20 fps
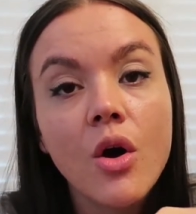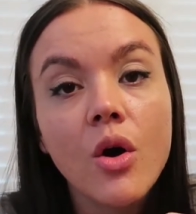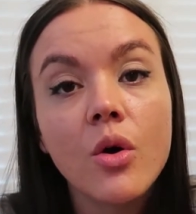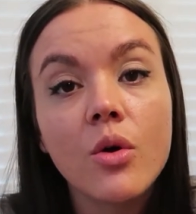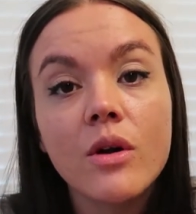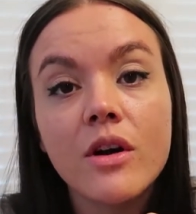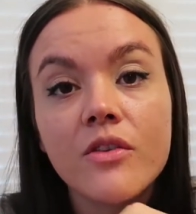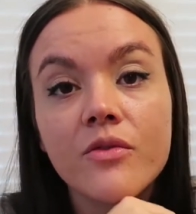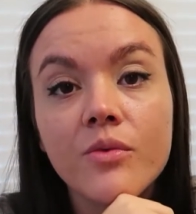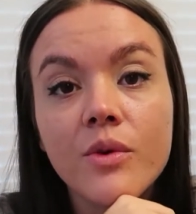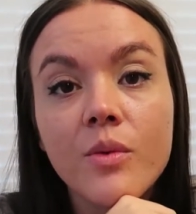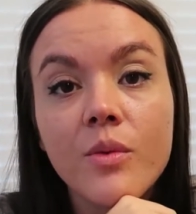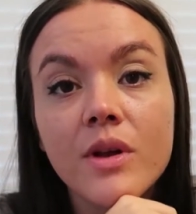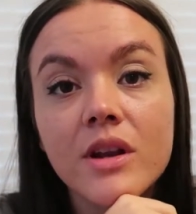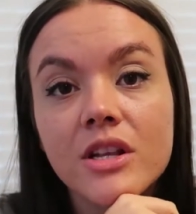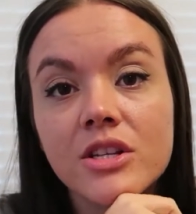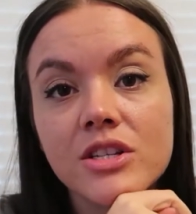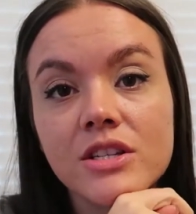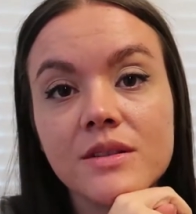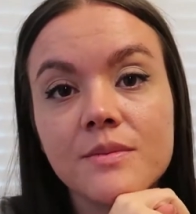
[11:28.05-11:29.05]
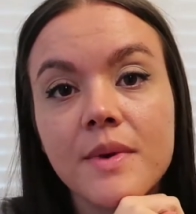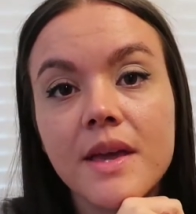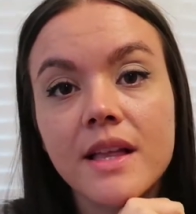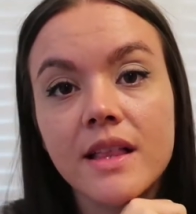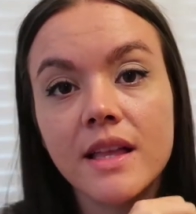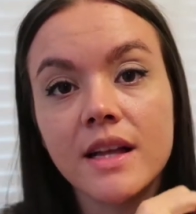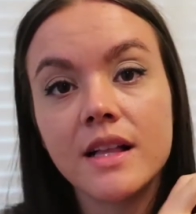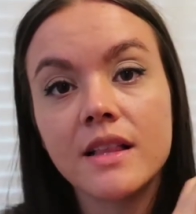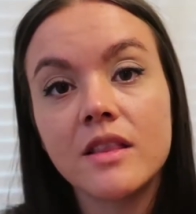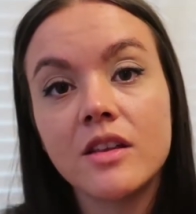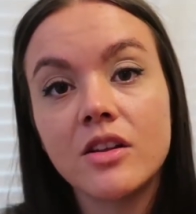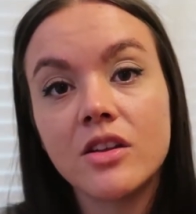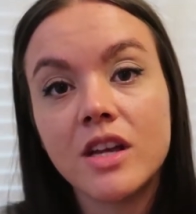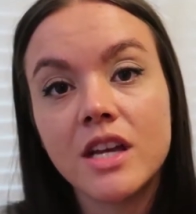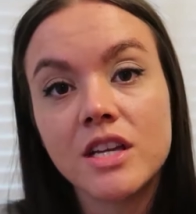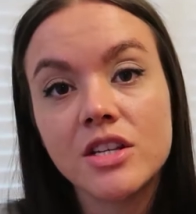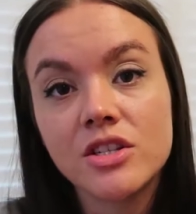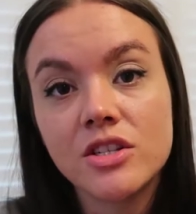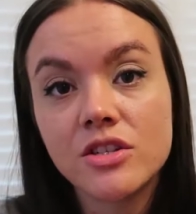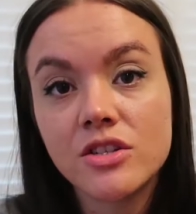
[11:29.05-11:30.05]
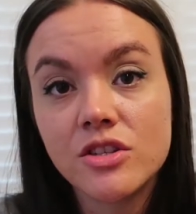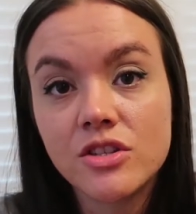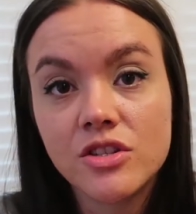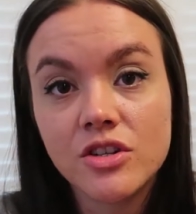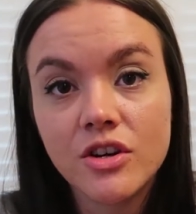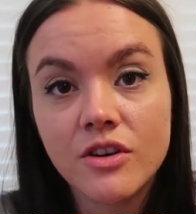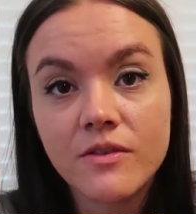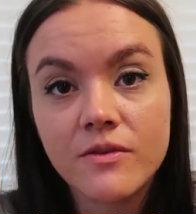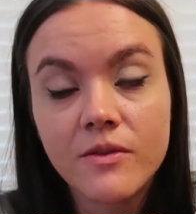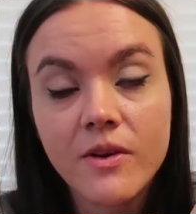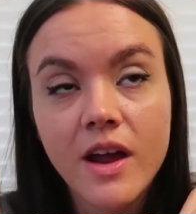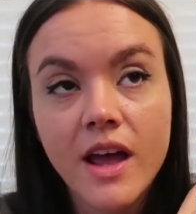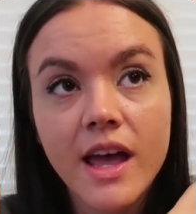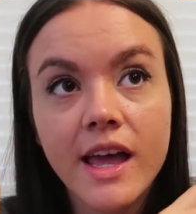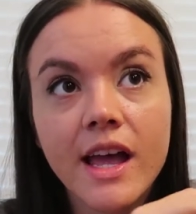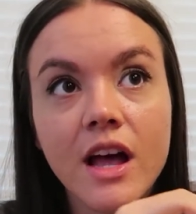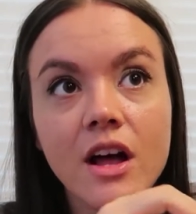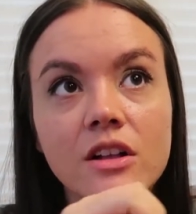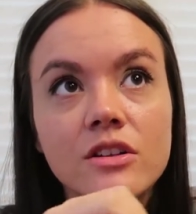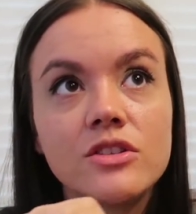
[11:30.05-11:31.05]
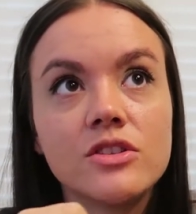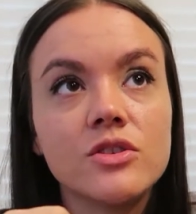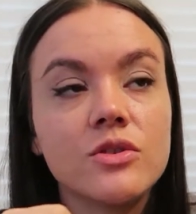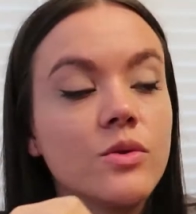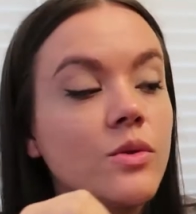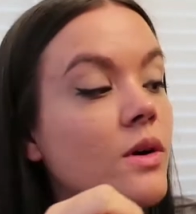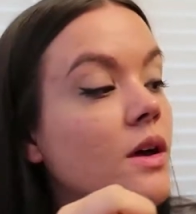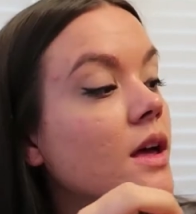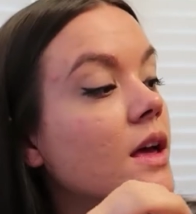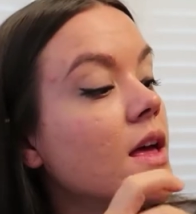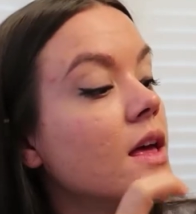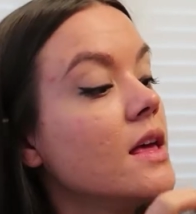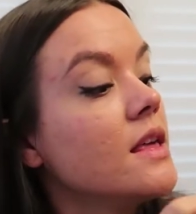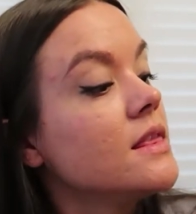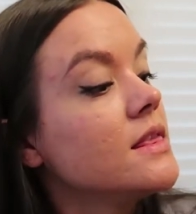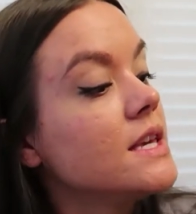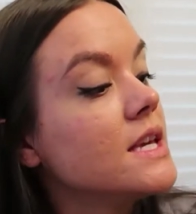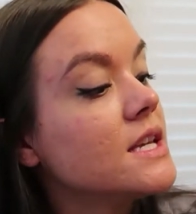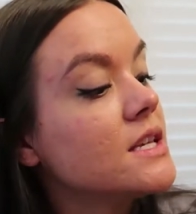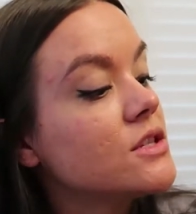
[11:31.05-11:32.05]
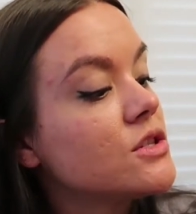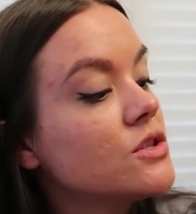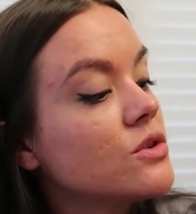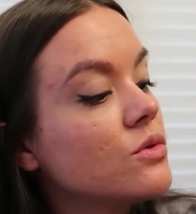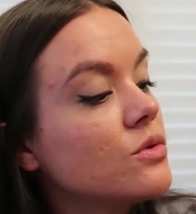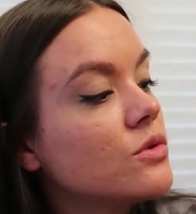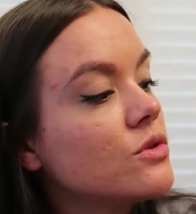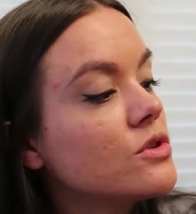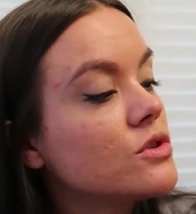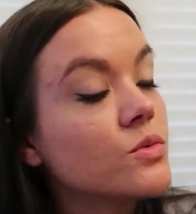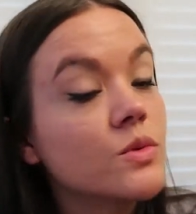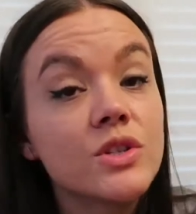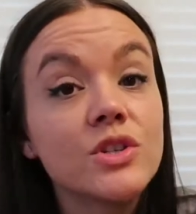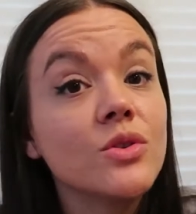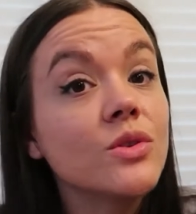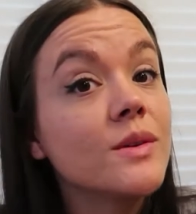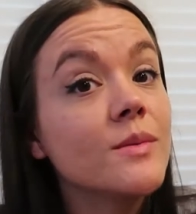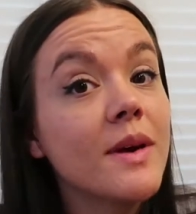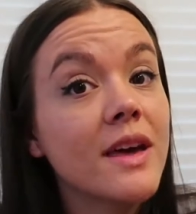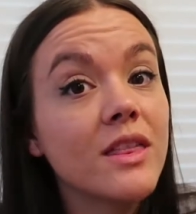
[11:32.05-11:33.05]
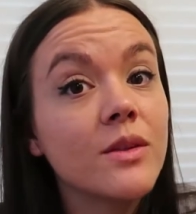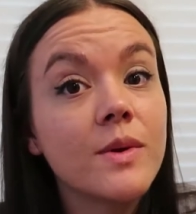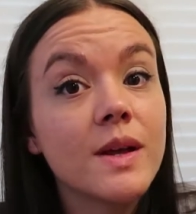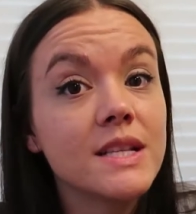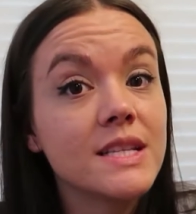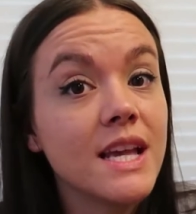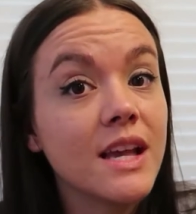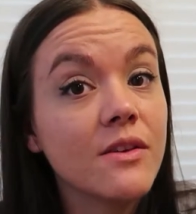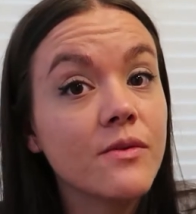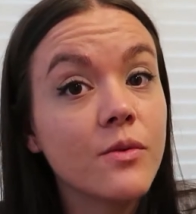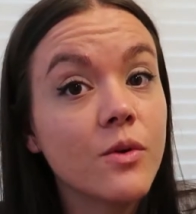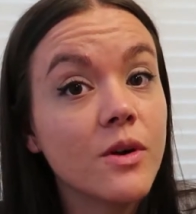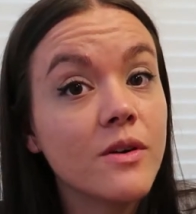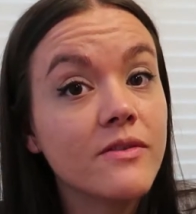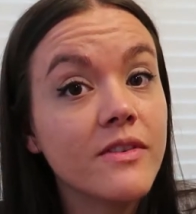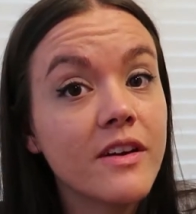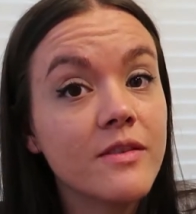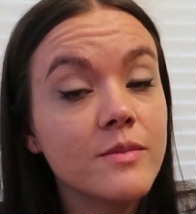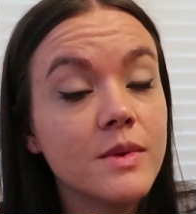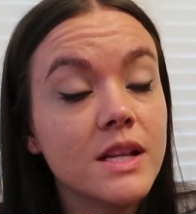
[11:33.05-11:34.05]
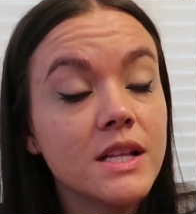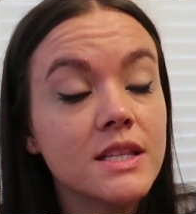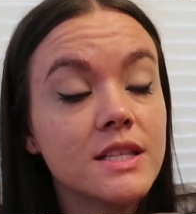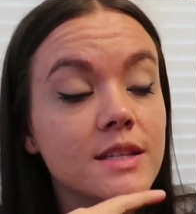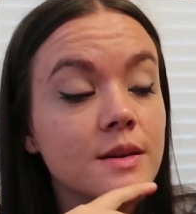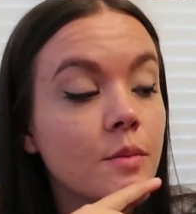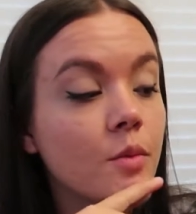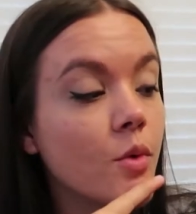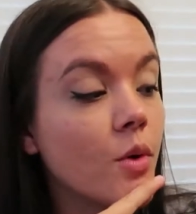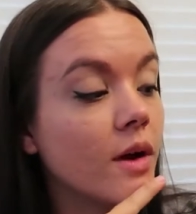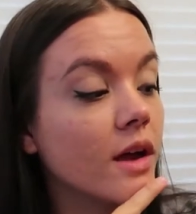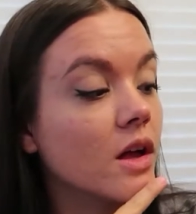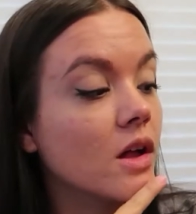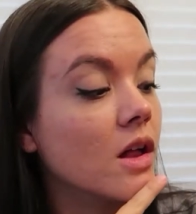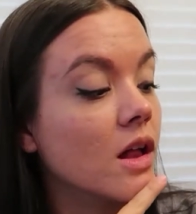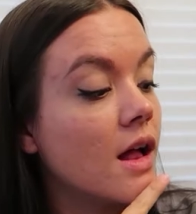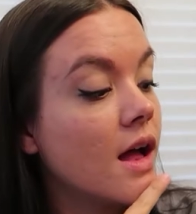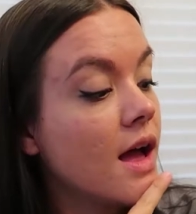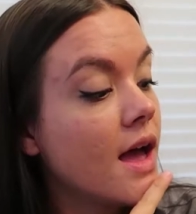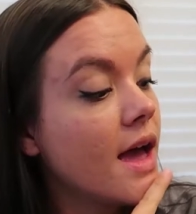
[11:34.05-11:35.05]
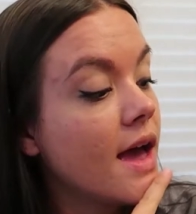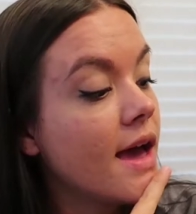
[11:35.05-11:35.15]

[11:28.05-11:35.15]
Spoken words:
or if we want to just make like a little Asian stir fry, I'll do these noodles, which only, by the way, take 4 or 5 minutes to boil.